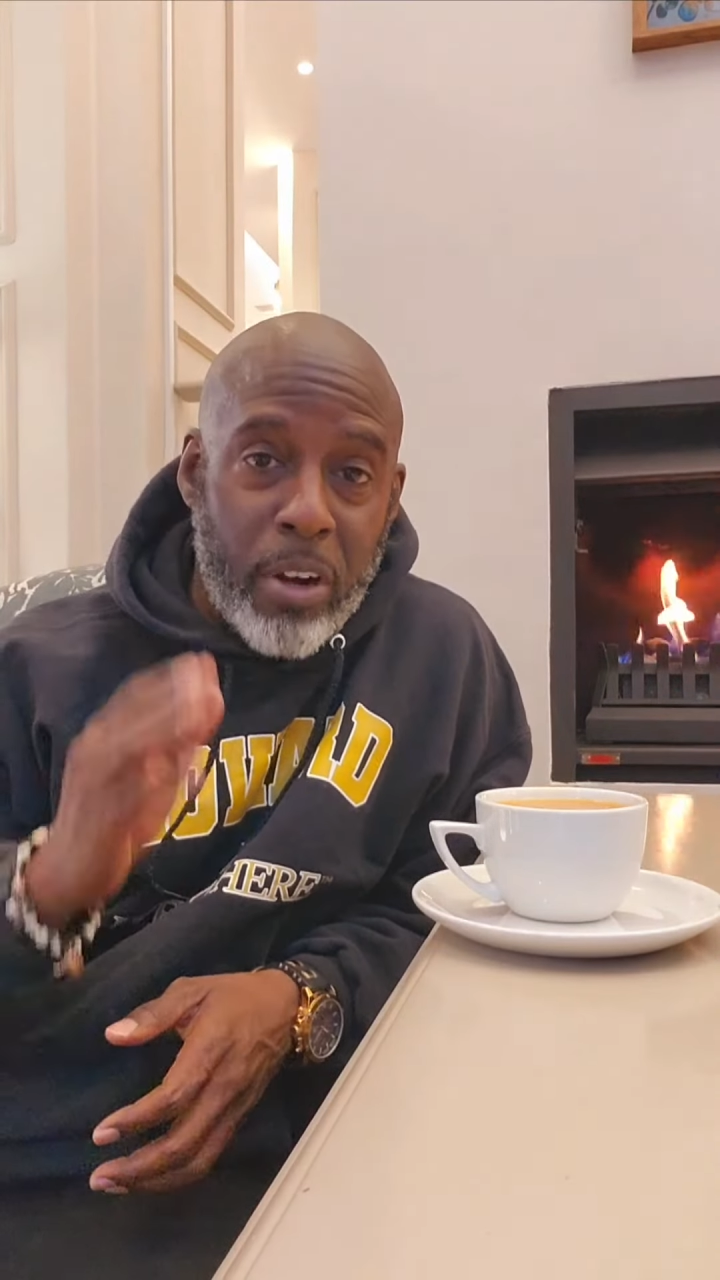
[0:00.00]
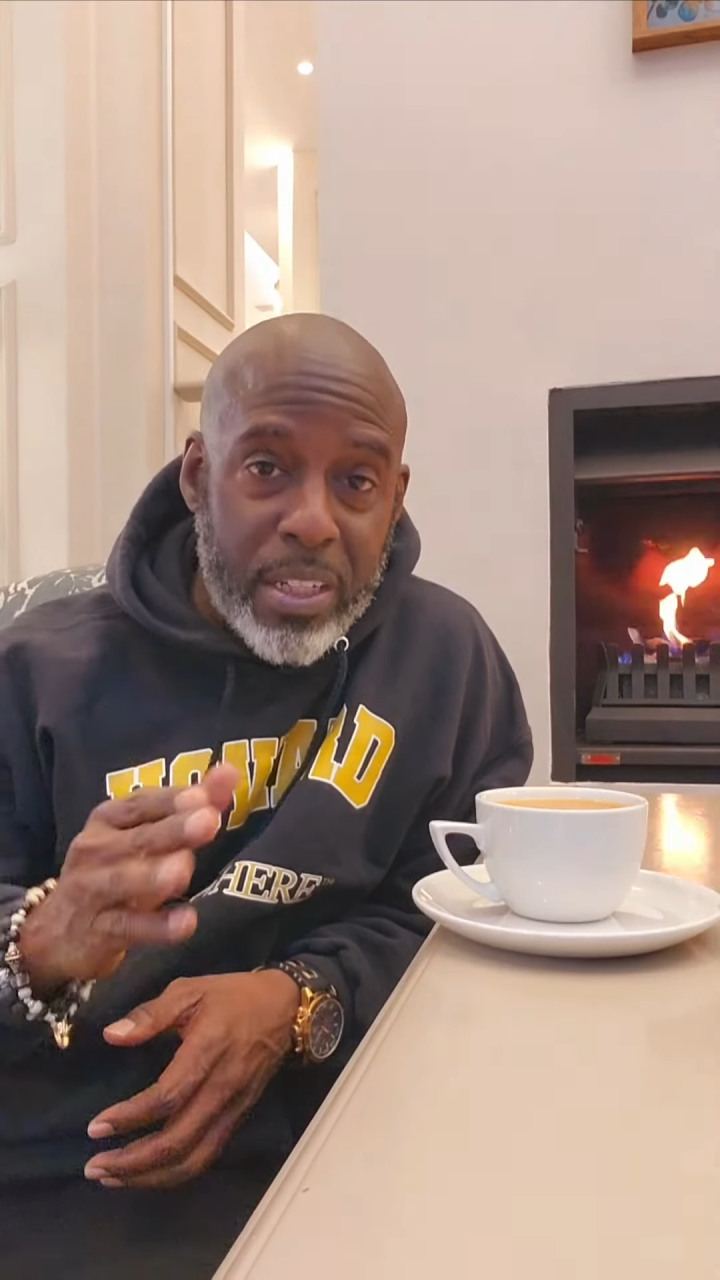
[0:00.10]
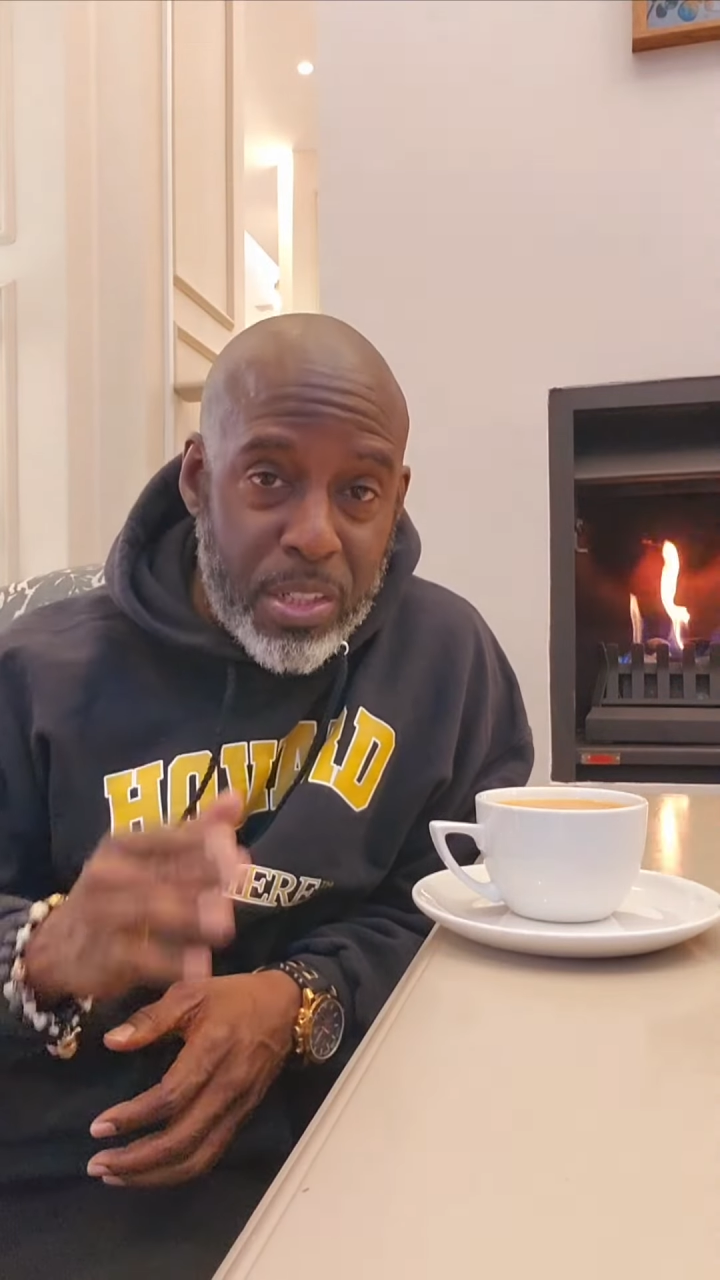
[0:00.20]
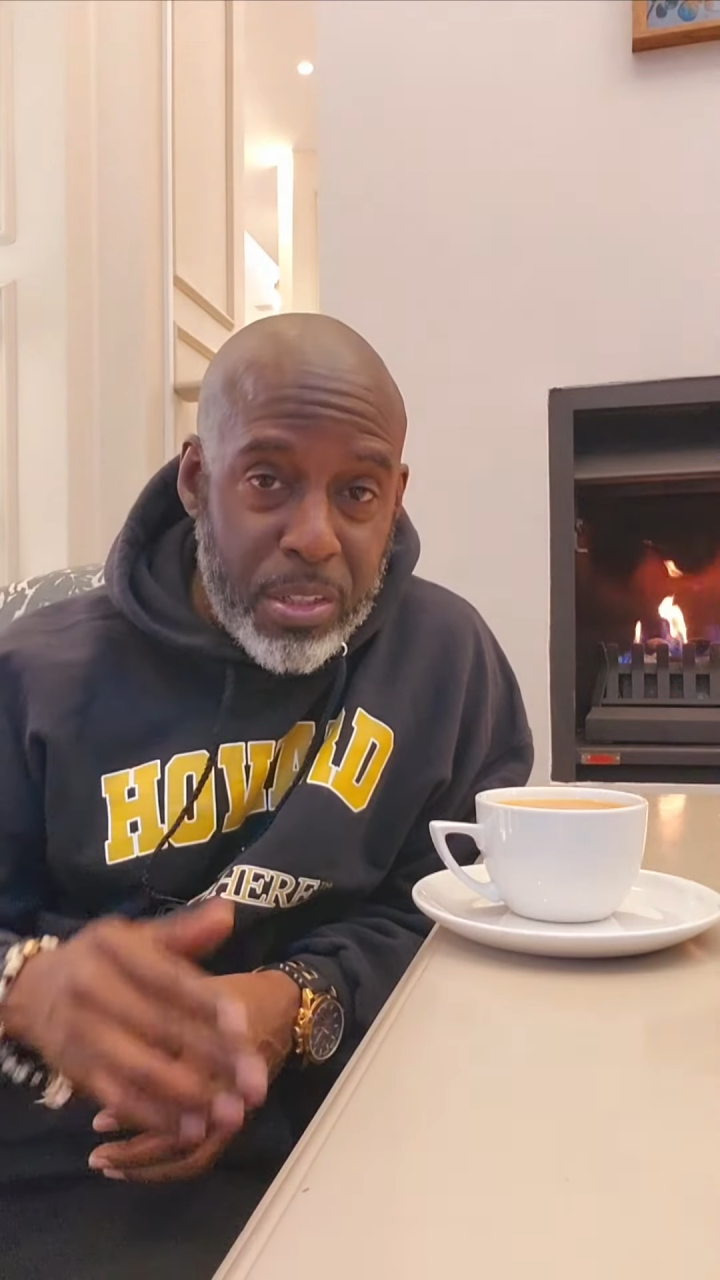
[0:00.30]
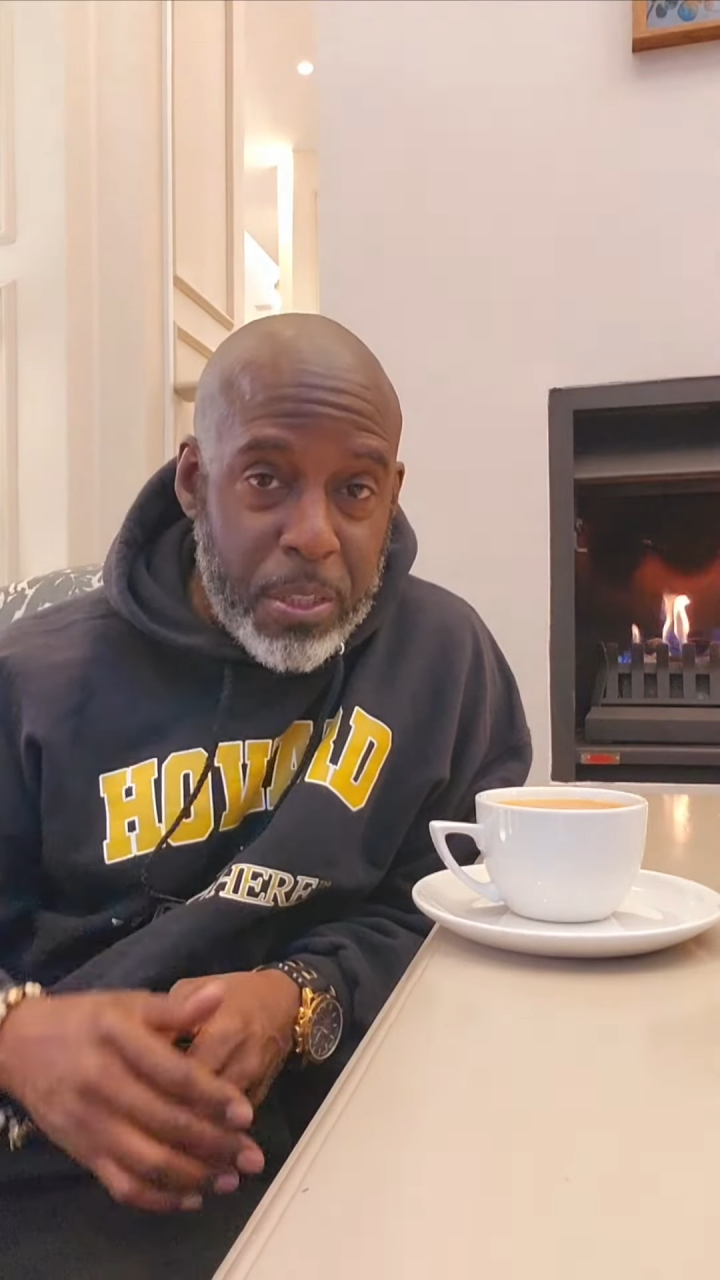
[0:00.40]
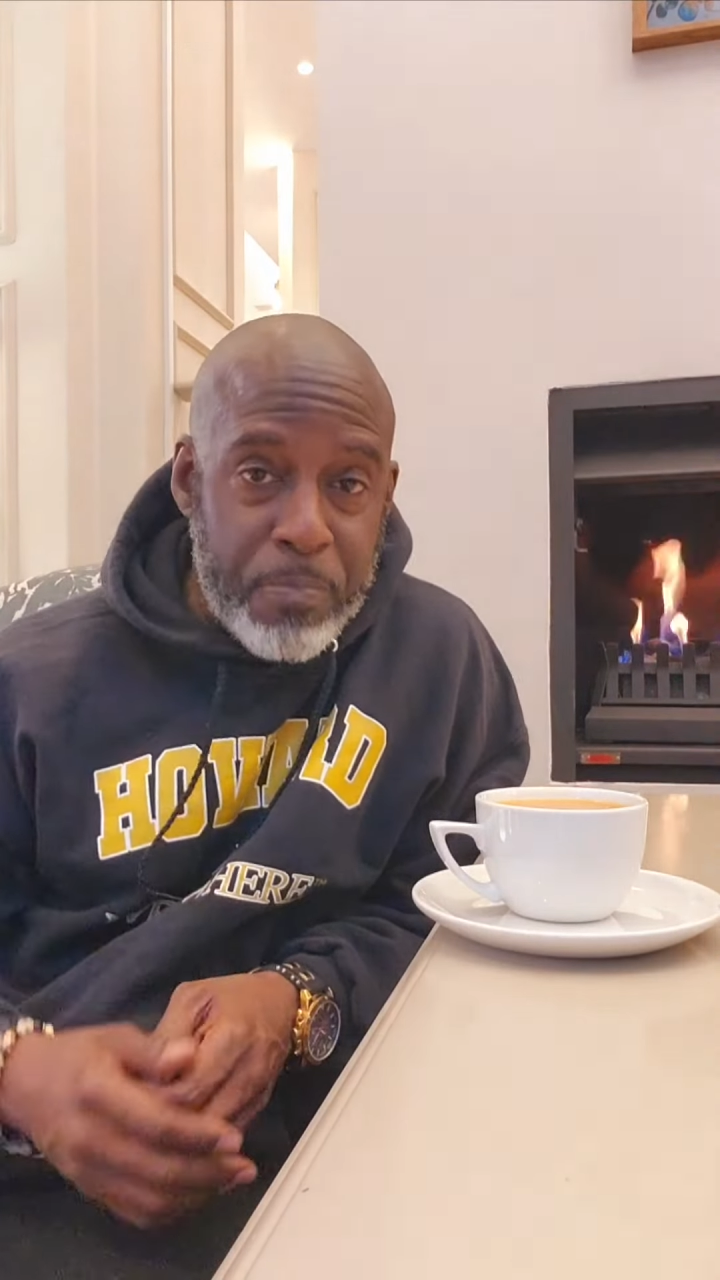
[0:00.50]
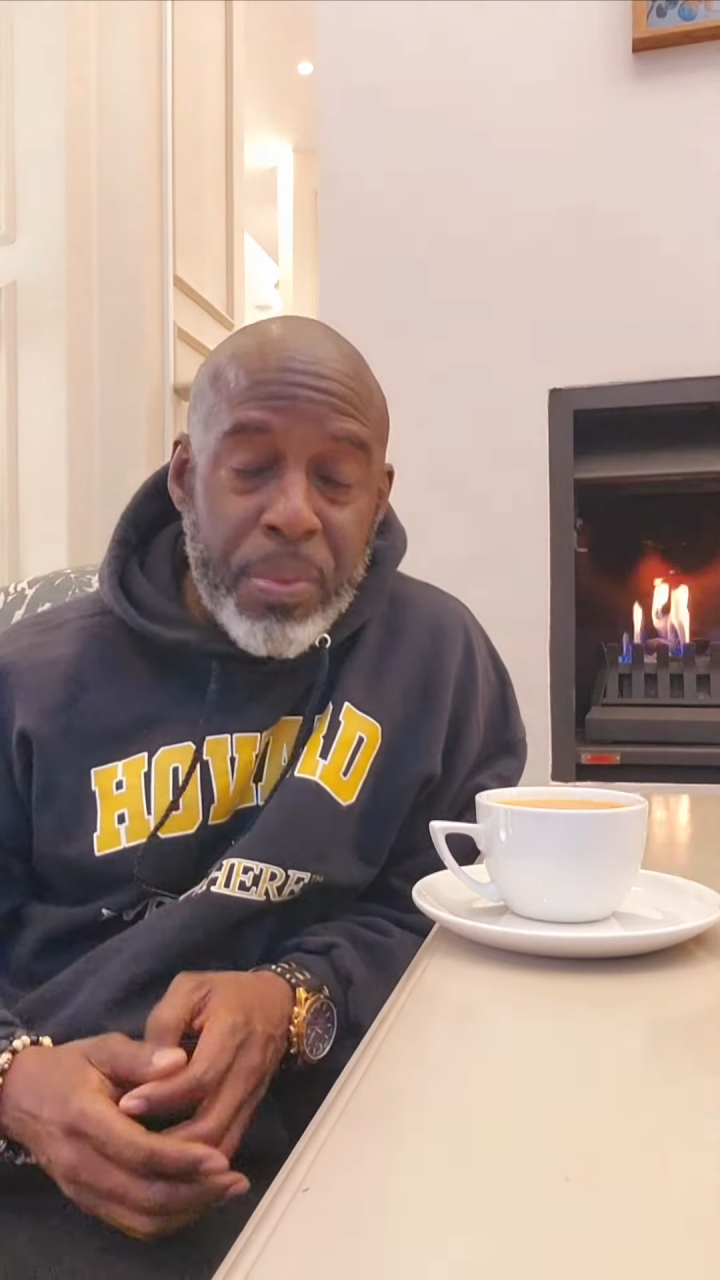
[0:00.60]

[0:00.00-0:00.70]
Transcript: right to you.